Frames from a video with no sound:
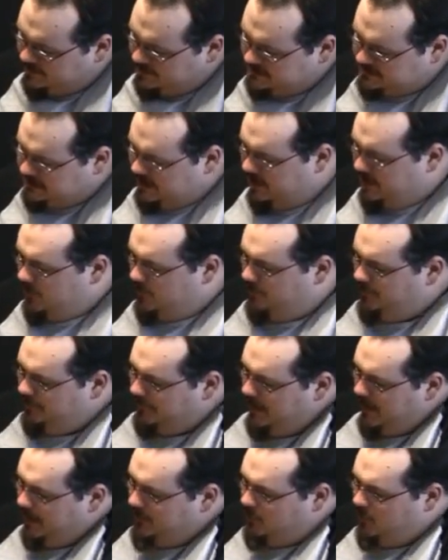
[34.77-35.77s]
So
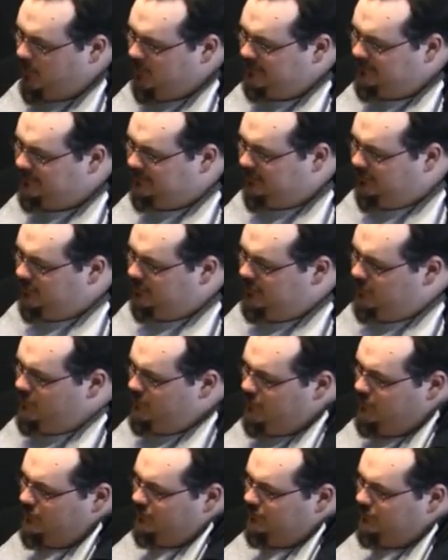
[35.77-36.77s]
I'm going
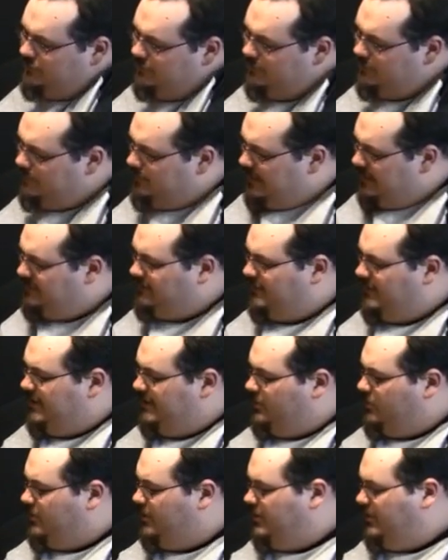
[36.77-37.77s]
to basically,
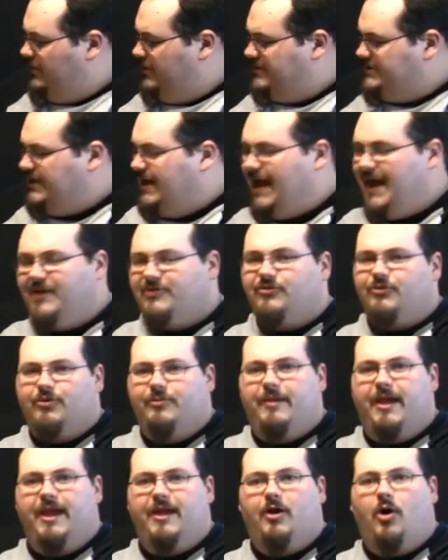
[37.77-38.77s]
in order to do this, it has to
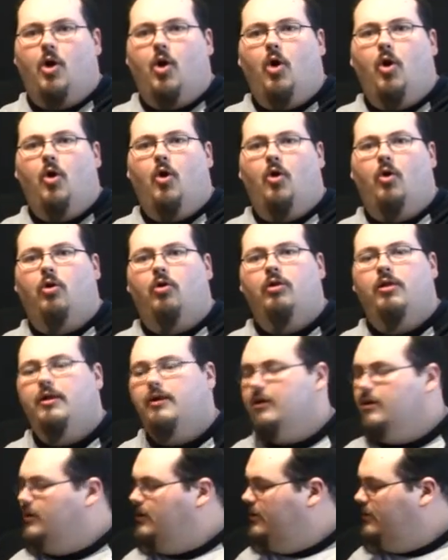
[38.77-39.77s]
remain whole,
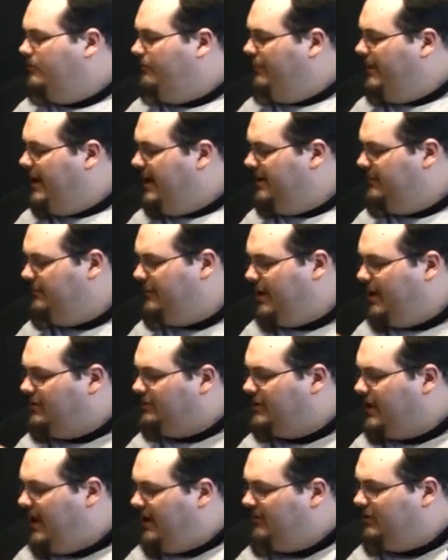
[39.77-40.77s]
but be
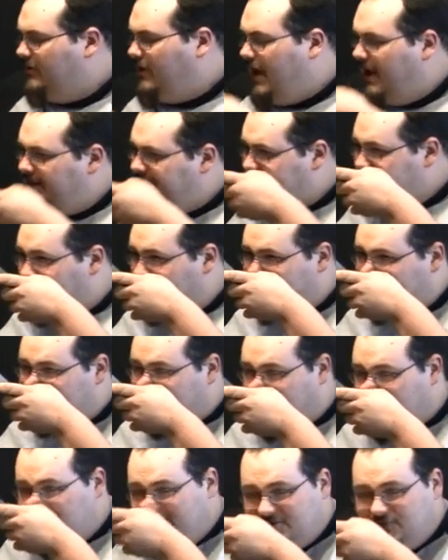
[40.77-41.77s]
able to have a light inside of it.
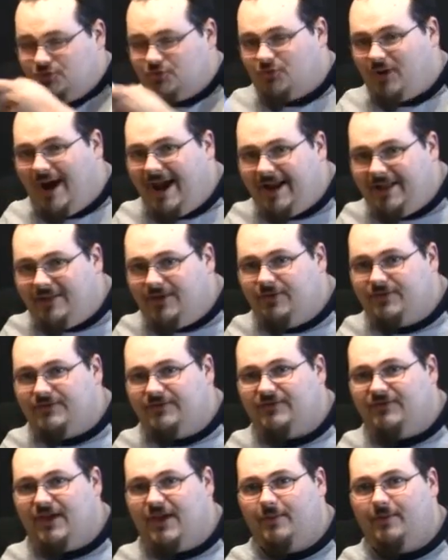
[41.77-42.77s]
So I'm going to try to do it
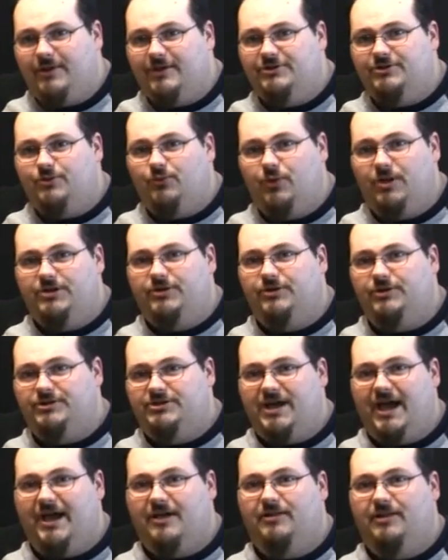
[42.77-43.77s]
the same way that you would do a
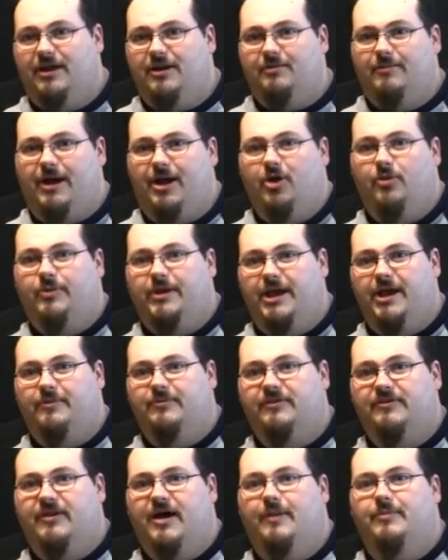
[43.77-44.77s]
jack-o'-lantern by opening
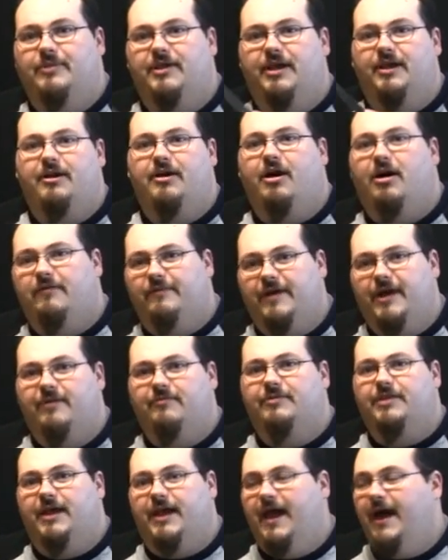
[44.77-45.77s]
up the top and then carving
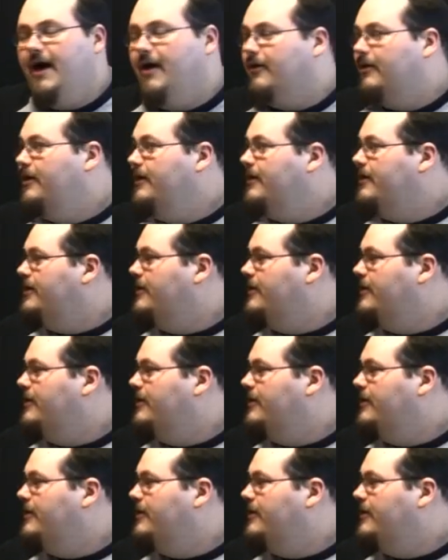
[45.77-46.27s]
everything out.